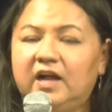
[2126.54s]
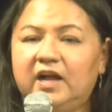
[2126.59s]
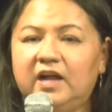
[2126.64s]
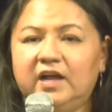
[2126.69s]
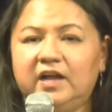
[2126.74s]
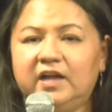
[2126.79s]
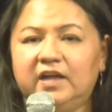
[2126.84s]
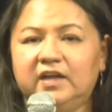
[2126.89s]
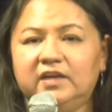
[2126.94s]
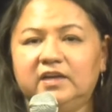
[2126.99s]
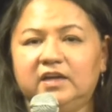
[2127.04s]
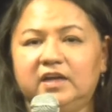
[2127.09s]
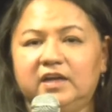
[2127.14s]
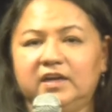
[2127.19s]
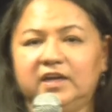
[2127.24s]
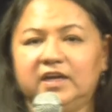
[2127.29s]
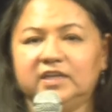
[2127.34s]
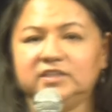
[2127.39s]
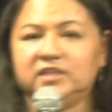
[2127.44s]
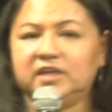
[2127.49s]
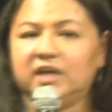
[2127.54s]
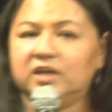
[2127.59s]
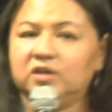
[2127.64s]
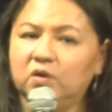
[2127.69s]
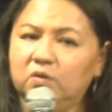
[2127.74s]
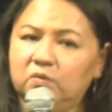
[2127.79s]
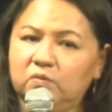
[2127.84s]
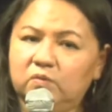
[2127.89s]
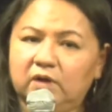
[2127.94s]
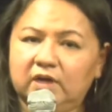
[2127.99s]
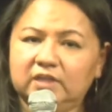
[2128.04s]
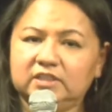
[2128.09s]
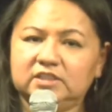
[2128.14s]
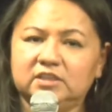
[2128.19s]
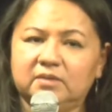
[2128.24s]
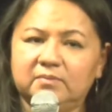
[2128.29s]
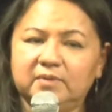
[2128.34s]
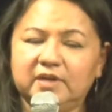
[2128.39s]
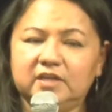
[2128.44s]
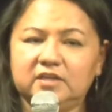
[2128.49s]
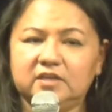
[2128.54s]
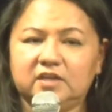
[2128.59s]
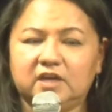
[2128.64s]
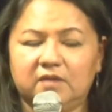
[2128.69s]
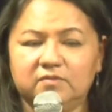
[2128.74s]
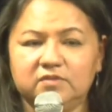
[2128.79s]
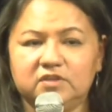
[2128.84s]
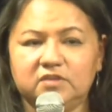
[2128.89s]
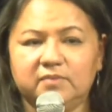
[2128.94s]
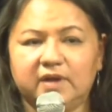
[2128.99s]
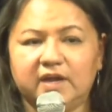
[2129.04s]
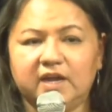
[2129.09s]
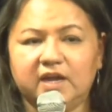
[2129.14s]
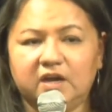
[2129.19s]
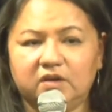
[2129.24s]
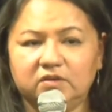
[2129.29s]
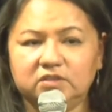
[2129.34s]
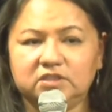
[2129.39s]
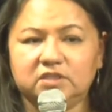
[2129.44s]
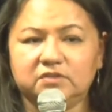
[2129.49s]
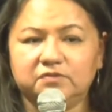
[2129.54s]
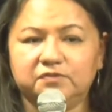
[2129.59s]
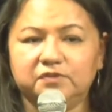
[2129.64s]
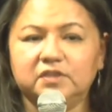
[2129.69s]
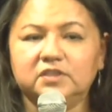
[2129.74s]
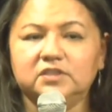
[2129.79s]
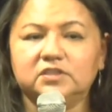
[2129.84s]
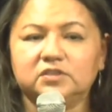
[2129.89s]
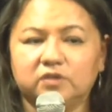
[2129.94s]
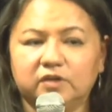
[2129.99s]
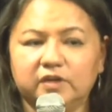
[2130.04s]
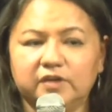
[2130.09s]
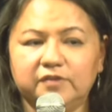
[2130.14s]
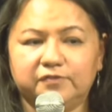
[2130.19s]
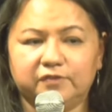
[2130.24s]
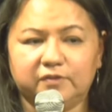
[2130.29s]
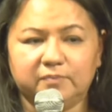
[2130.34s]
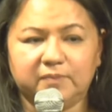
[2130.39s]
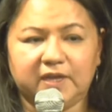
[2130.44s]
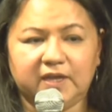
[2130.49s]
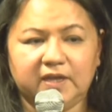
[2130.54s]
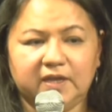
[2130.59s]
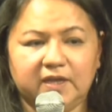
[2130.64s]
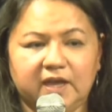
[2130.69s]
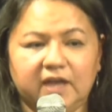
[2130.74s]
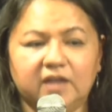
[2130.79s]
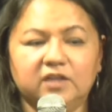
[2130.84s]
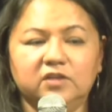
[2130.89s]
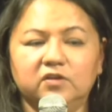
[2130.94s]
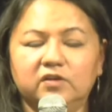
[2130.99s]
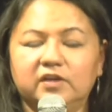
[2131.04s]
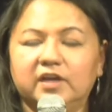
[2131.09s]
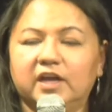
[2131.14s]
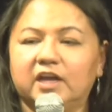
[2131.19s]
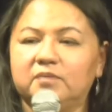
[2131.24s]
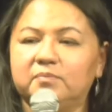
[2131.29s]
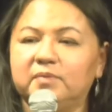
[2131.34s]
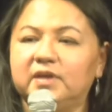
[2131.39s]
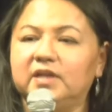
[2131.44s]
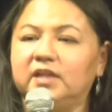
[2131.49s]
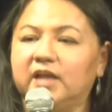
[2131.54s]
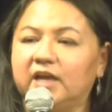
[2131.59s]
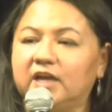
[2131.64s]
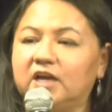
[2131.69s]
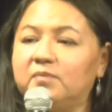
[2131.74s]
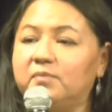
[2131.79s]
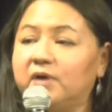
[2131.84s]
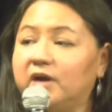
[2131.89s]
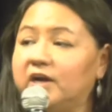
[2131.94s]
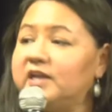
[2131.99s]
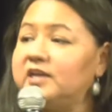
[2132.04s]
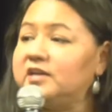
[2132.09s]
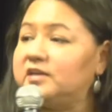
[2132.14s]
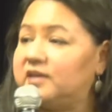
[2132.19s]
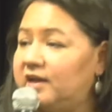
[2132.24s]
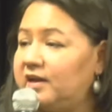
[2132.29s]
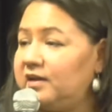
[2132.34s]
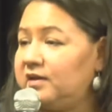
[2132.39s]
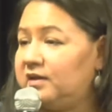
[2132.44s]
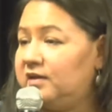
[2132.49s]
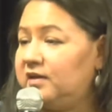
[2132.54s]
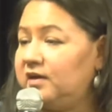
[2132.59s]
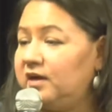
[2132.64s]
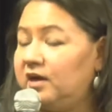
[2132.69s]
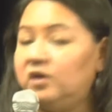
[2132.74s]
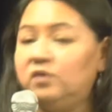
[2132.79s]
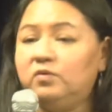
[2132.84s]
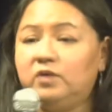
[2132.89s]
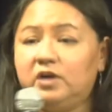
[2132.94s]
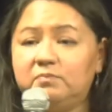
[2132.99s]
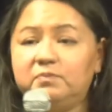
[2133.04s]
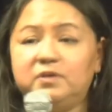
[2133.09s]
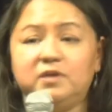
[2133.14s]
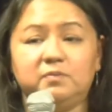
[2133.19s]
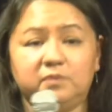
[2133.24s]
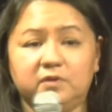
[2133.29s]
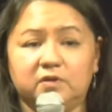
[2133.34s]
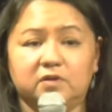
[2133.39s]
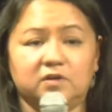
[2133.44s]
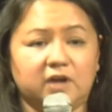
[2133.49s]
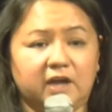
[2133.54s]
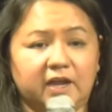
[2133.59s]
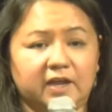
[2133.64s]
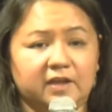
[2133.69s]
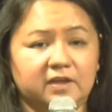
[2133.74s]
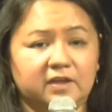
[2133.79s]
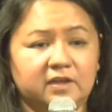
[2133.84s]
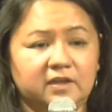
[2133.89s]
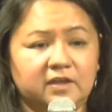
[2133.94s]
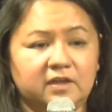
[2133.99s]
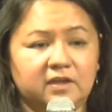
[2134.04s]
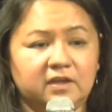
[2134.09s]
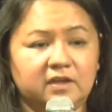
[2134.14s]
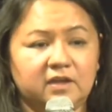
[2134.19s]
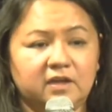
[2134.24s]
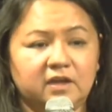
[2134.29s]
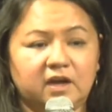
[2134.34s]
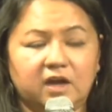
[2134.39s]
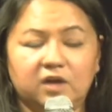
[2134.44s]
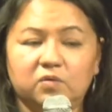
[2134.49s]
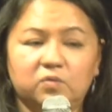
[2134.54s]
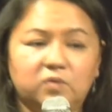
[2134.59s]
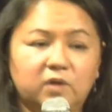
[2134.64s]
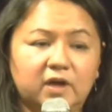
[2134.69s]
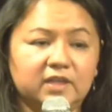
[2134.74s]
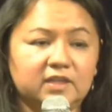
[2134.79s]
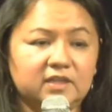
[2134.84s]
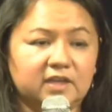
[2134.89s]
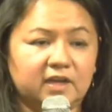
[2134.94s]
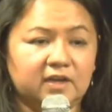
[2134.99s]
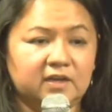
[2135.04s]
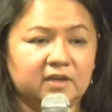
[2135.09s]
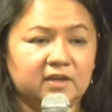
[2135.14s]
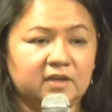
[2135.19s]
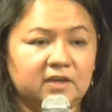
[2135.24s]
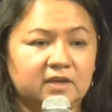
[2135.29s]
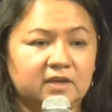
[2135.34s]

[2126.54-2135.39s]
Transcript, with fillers: And, and I said, I don't want somebody to come to my house and feel sorry for me and look at me like I'm already dead. I don't want people crying. I don't want that.